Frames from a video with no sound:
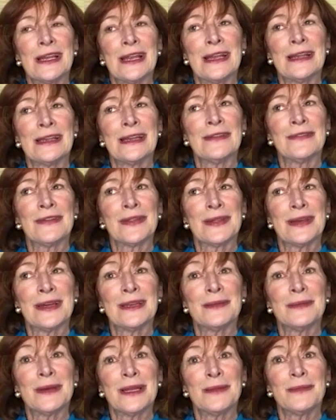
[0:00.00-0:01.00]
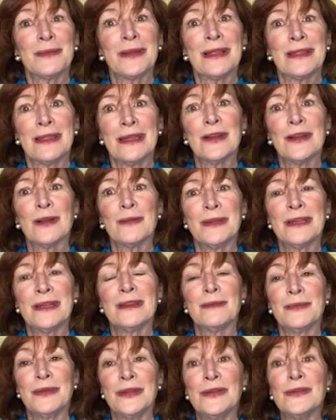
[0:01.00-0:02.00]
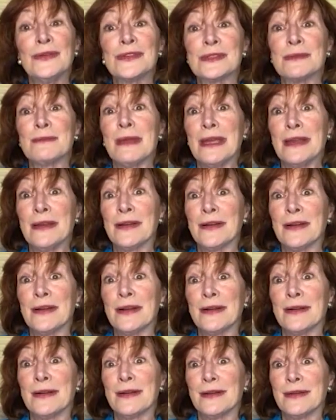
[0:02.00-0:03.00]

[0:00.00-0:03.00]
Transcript: I never thought about it, but I think her being abused made her,